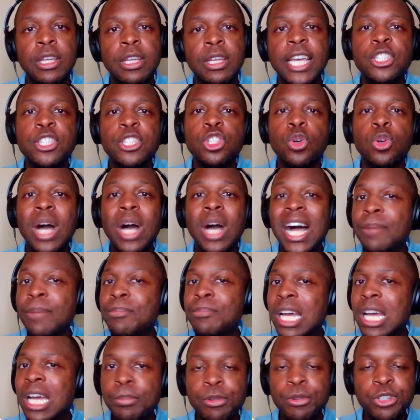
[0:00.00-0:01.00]
And so I'm
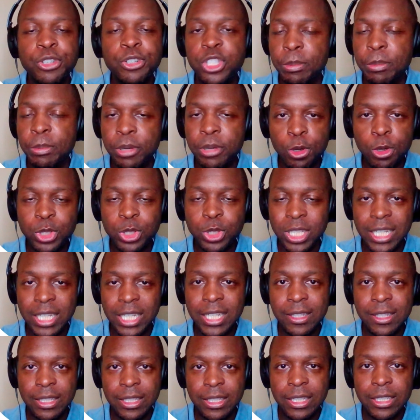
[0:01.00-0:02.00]
not presupposing
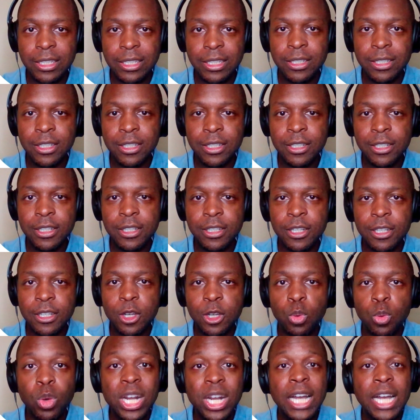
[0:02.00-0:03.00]
anything
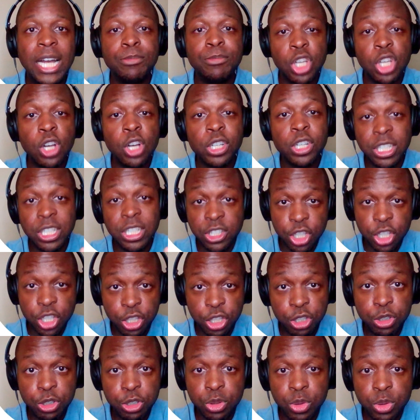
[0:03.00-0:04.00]
when I'm talking to
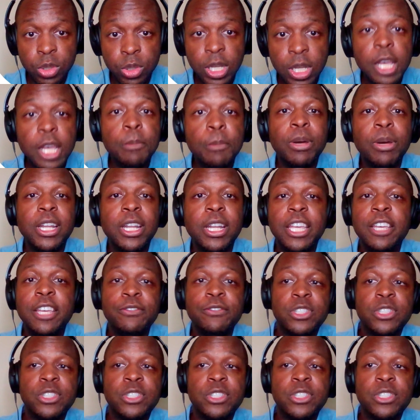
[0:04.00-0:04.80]
you. But if